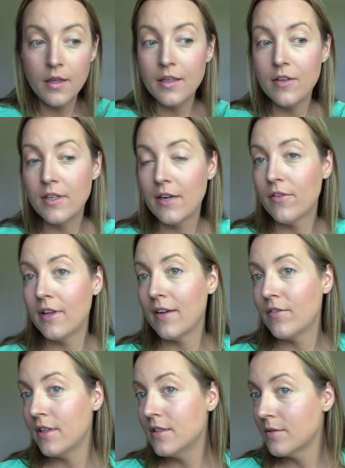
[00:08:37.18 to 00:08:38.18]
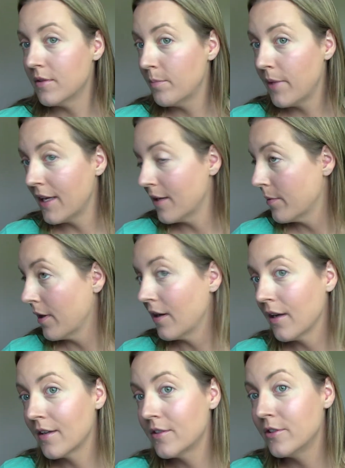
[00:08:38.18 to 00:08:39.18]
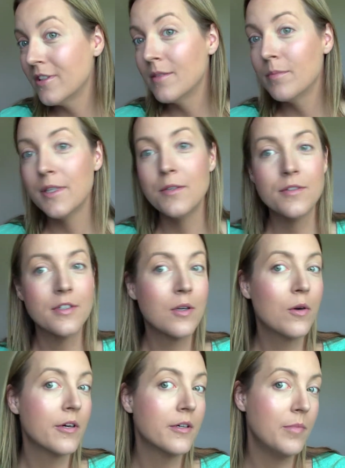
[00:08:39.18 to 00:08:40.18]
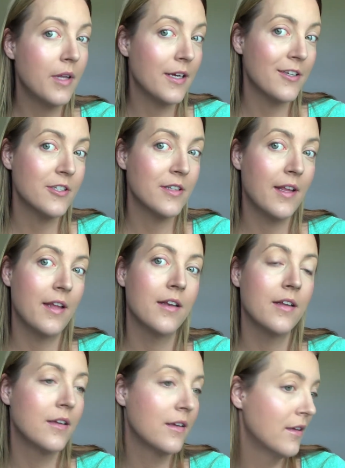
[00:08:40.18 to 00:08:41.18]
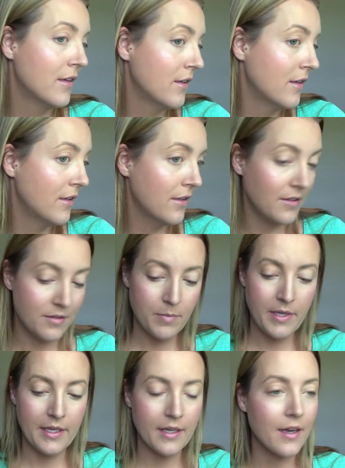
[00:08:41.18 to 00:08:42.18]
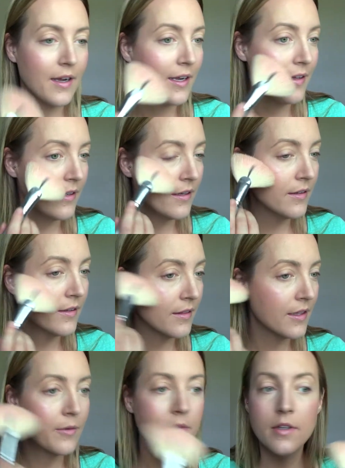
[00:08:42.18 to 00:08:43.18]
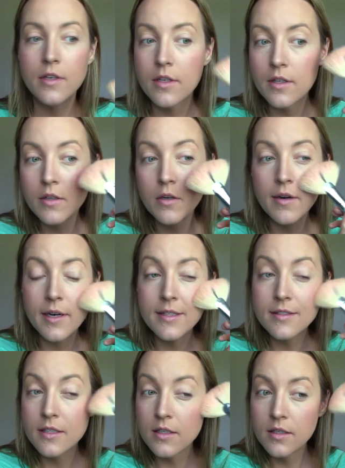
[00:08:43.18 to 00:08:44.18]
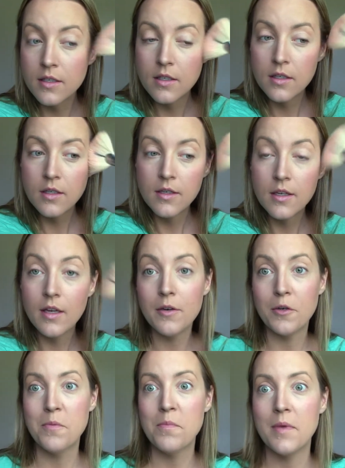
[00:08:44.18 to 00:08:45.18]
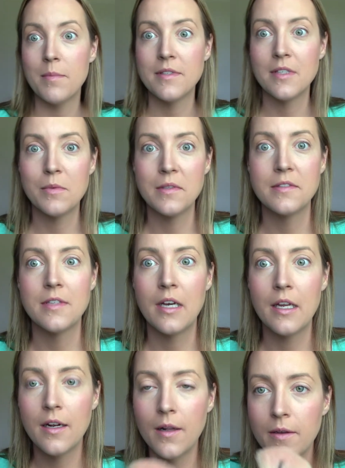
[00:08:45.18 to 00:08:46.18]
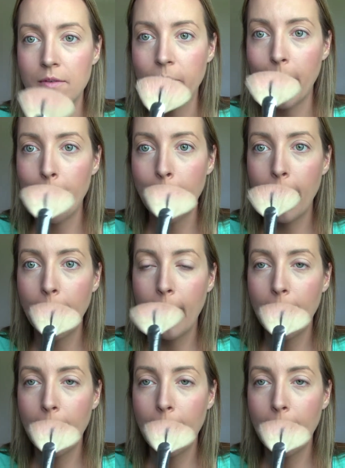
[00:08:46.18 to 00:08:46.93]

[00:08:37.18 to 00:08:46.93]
You definitely have to use it with pink products. You couldn't be using a coral blush and then this pink highlight. I think that would look a little crazy. I don't know, maybe someone's done it, it looks fine, but